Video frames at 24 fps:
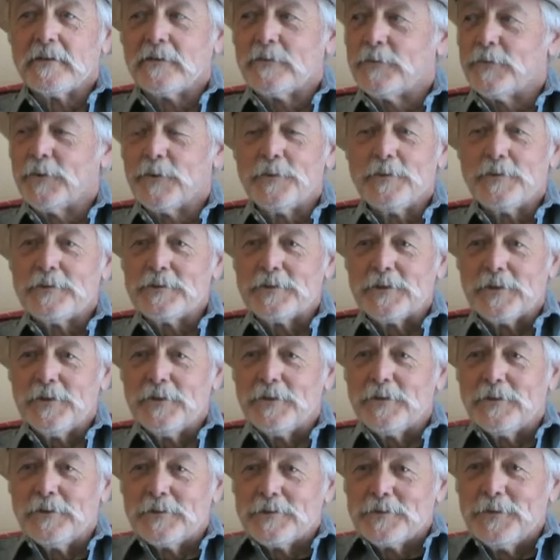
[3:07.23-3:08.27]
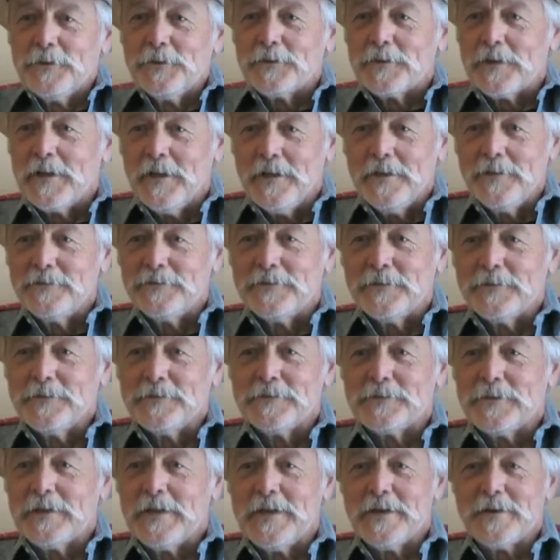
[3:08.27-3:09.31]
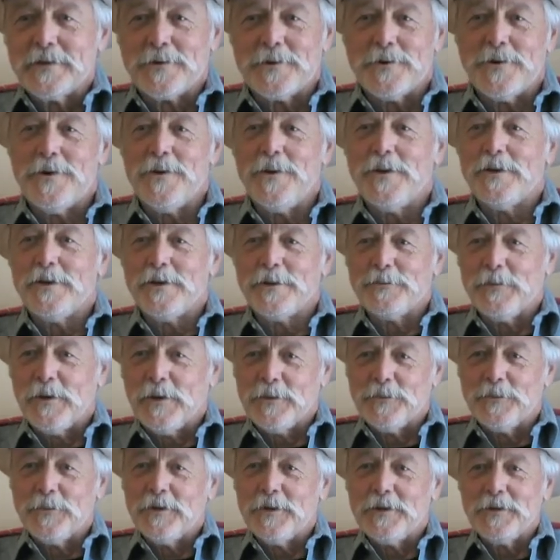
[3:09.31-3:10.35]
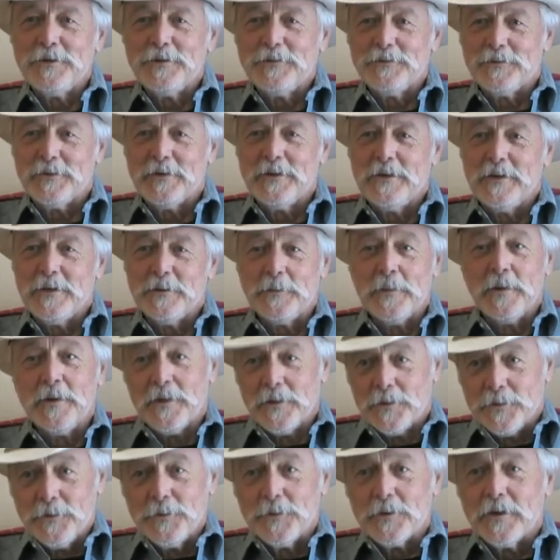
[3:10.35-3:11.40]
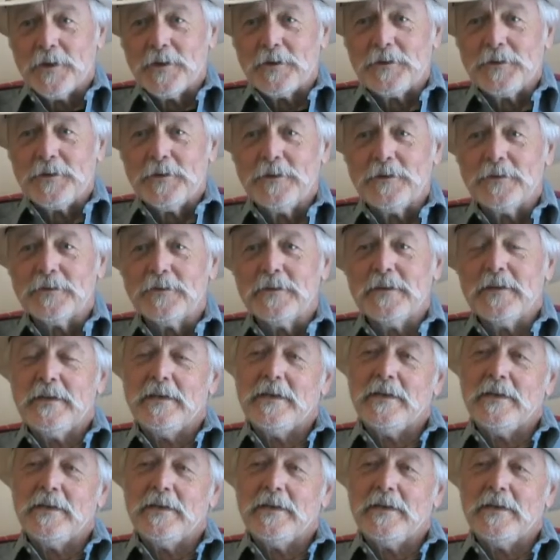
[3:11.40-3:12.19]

Where would you turn? There's no telephones, you can't call anybody. What do you do for help? You were on your own.